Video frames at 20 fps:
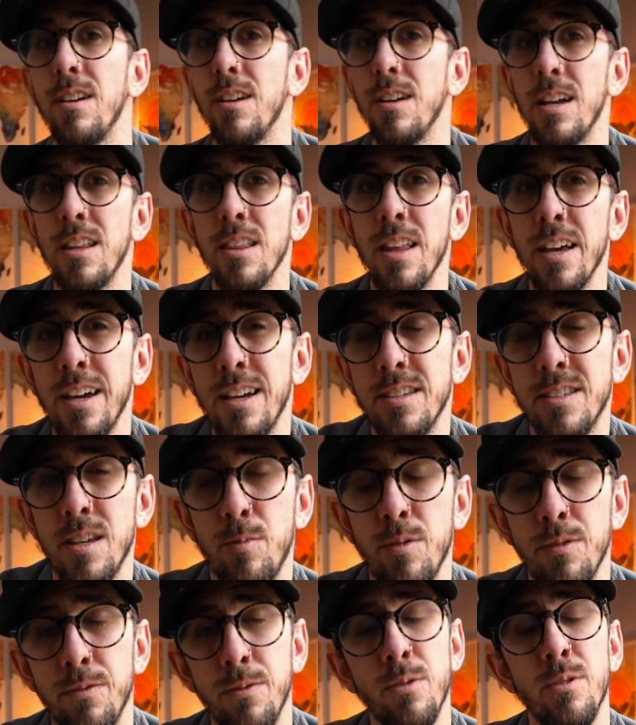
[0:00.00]
And like I said
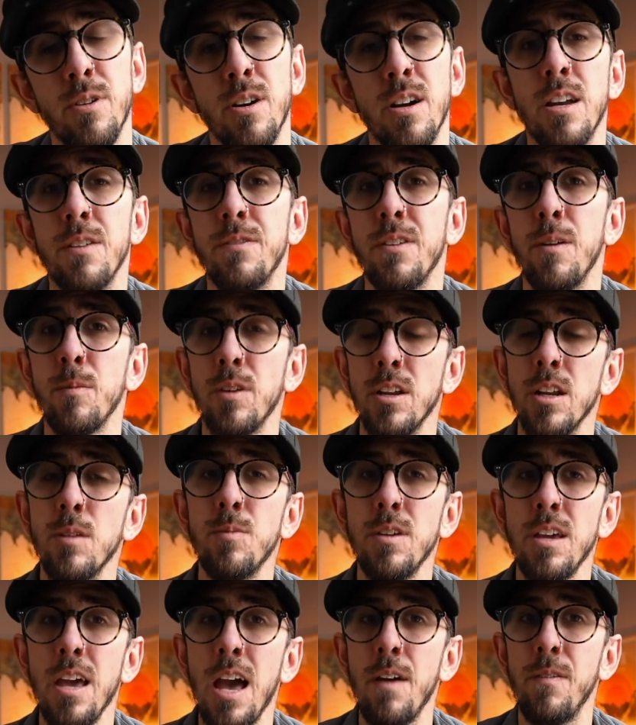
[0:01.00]
before, if I'm going to
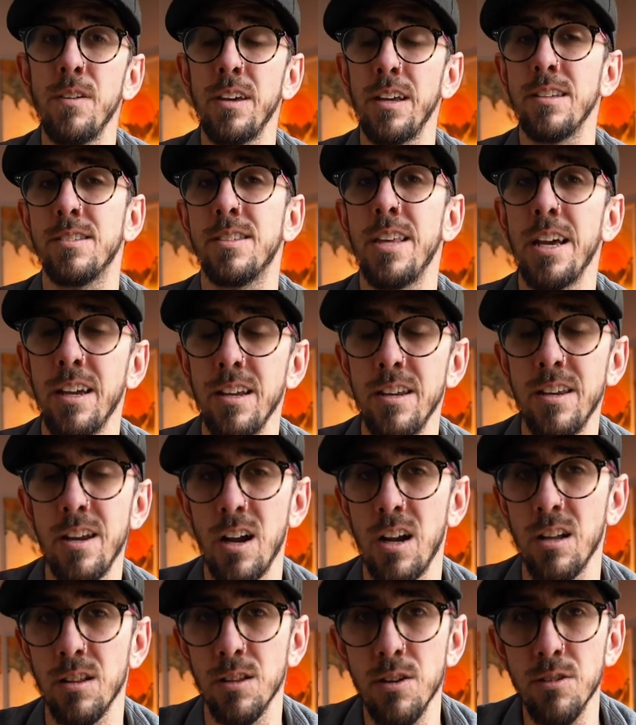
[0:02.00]
be having a
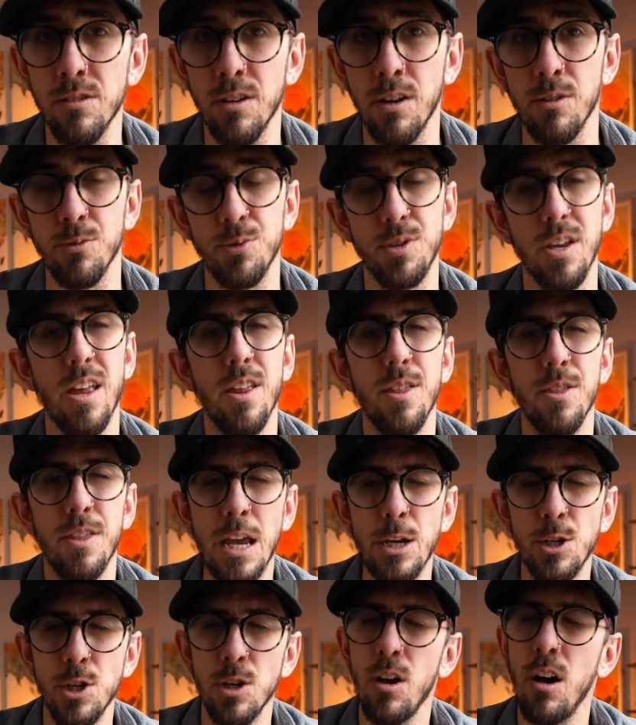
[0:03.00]
secondary logos,
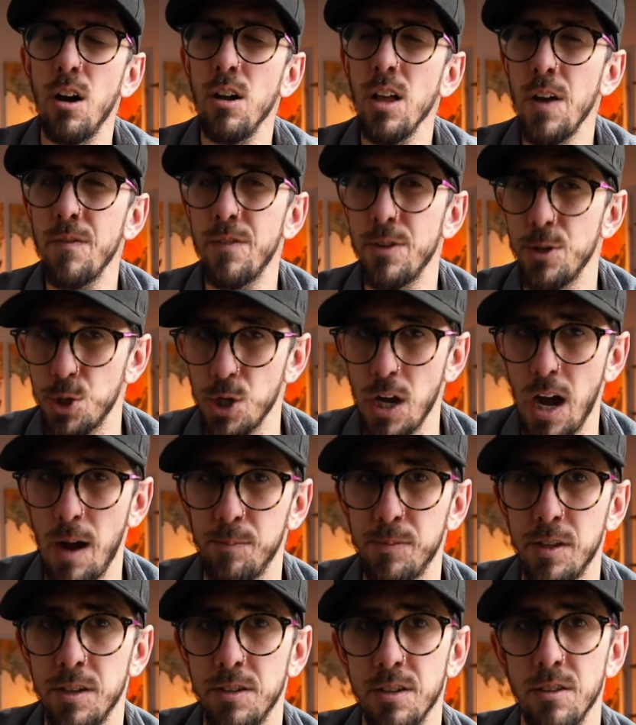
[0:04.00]
they should all have a
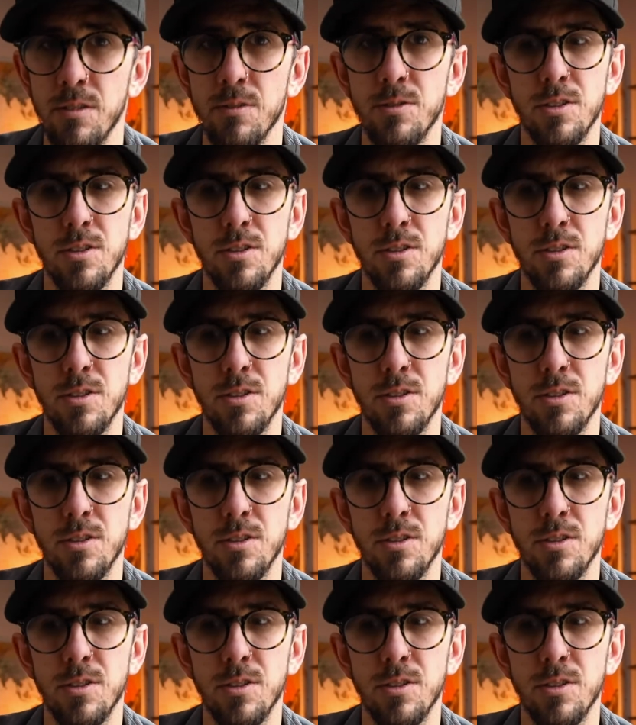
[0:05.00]
job to do.